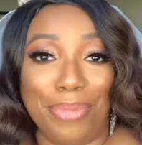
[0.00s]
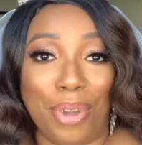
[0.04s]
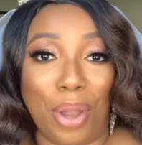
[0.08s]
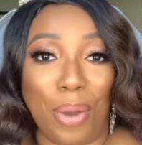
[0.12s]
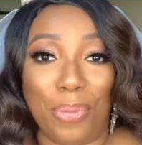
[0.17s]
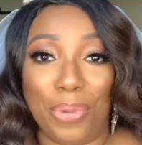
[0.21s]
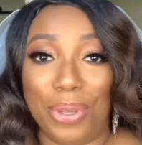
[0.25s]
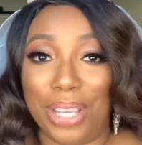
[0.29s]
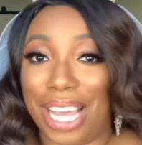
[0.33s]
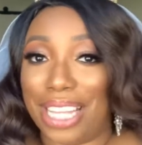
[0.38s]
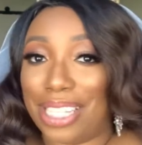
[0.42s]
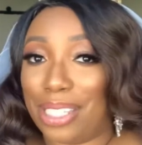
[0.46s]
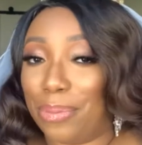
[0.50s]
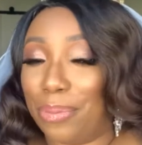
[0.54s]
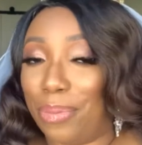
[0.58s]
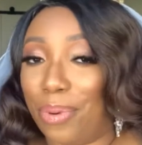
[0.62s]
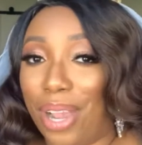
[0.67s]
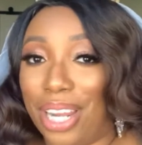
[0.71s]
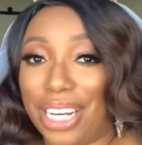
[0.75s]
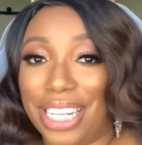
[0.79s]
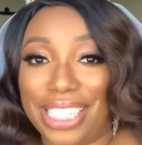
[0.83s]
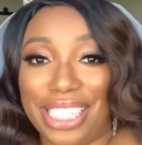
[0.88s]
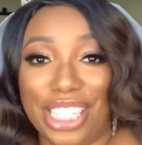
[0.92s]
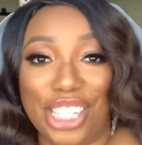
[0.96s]
Hope you got some
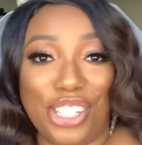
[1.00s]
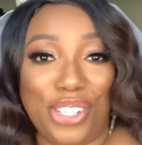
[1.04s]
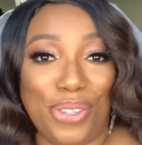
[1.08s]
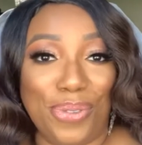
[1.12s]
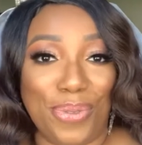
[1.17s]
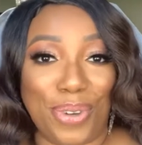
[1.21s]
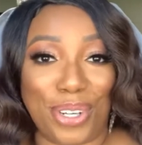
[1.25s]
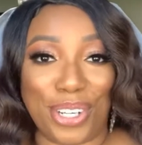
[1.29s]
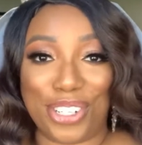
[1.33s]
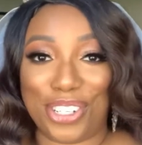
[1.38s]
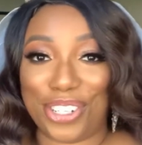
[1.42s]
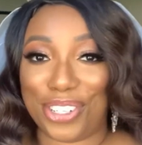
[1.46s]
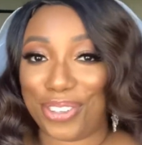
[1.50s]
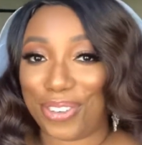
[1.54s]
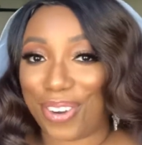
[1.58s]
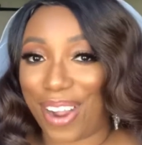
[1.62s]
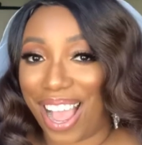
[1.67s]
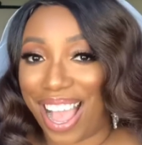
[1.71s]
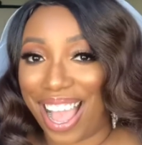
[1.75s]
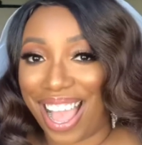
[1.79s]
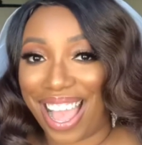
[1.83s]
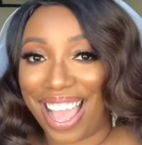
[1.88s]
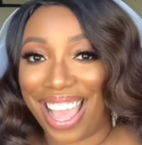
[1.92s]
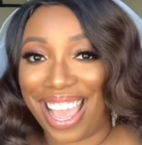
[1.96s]
products that you want to
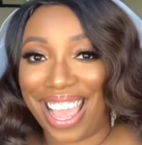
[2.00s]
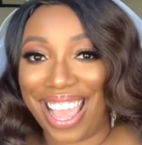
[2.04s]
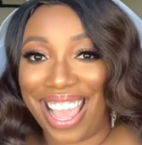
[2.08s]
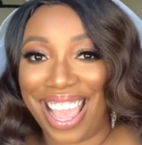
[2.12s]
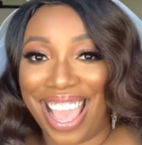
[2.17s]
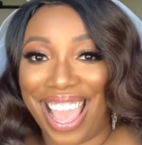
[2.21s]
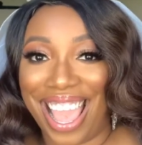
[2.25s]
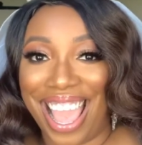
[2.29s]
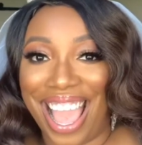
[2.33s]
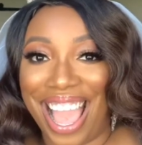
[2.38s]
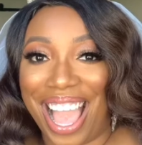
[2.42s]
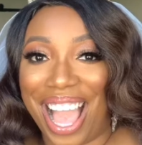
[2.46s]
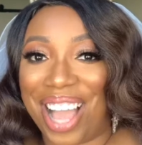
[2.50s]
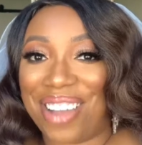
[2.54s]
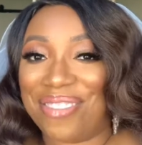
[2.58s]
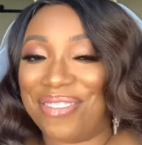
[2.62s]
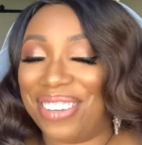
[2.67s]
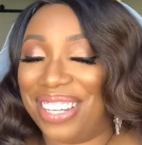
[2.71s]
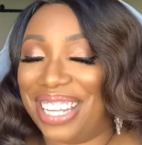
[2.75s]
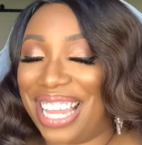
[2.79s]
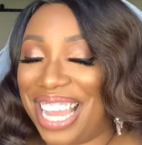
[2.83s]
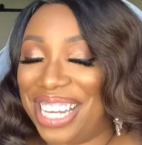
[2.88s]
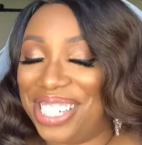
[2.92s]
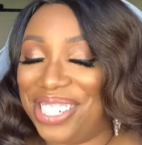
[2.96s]
try. I'm
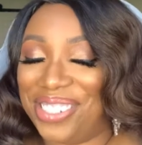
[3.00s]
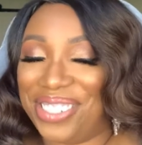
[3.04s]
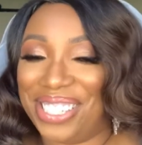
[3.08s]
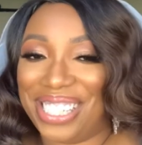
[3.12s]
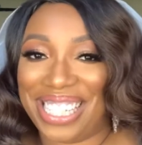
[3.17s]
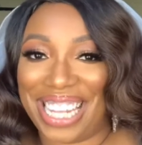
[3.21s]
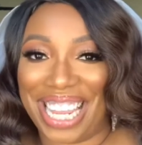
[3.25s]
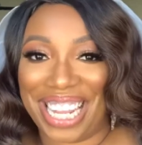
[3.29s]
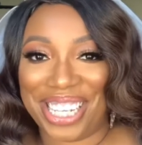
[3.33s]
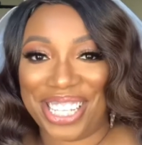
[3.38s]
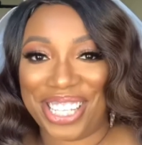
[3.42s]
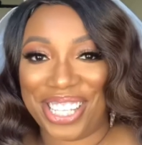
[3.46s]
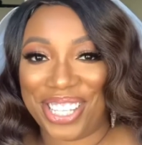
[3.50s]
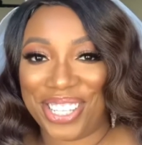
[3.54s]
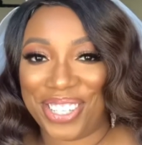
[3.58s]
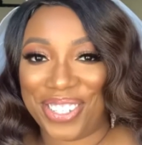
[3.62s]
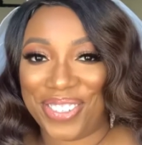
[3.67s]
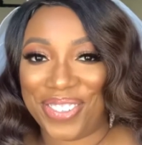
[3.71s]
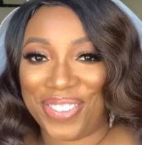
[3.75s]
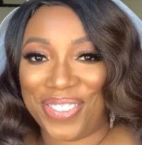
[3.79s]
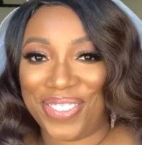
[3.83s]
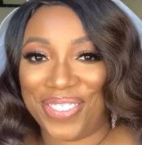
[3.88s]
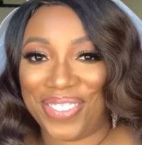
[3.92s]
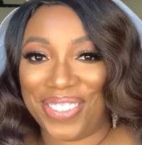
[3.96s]
glad you stayed
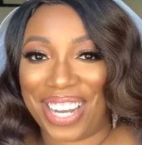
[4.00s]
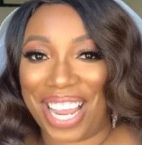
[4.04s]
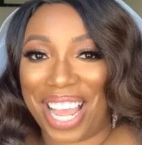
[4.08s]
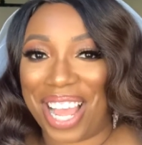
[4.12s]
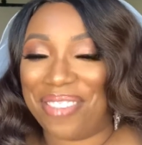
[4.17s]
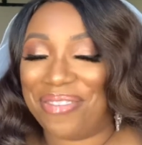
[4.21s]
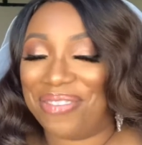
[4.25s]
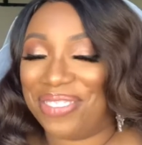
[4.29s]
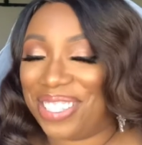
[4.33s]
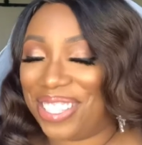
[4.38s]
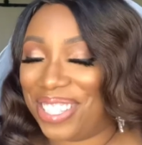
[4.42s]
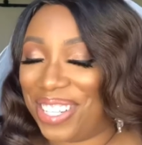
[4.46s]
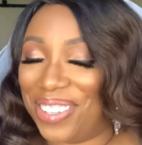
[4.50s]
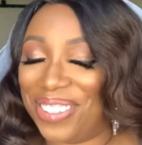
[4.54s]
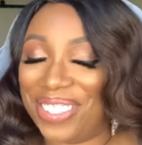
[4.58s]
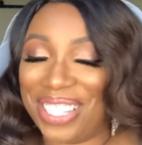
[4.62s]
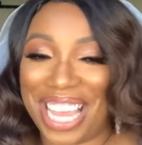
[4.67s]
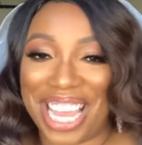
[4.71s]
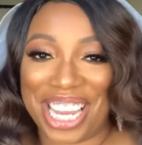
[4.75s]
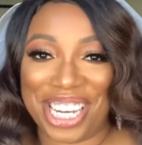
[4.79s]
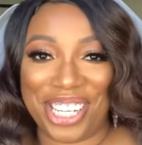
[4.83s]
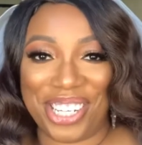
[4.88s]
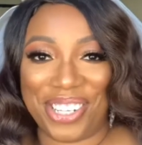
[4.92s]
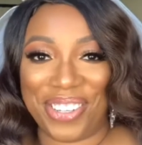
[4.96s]
tuned. I'm so
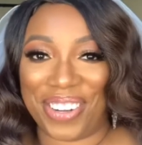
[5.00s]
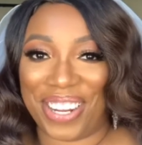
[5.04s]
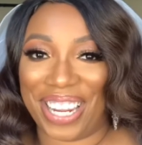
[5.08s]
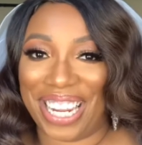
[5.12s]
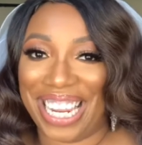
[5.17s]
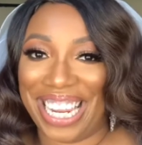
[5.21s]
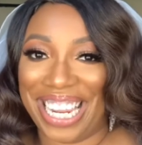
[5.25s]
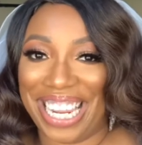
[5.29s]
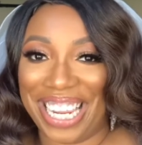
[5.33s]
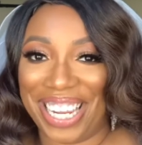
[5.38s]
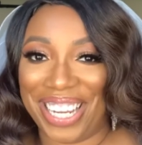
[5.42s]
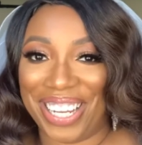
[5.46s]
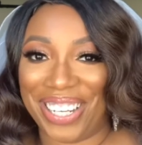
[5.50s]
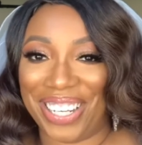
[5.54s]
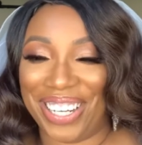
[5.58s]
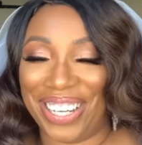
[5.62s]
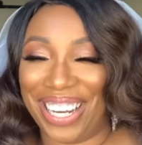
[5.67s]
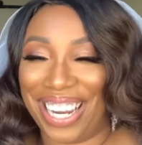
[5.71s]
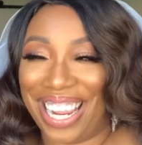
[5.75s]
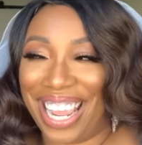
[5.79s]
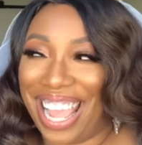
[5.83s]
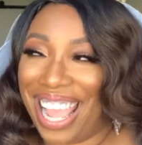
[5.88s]
glad you are here.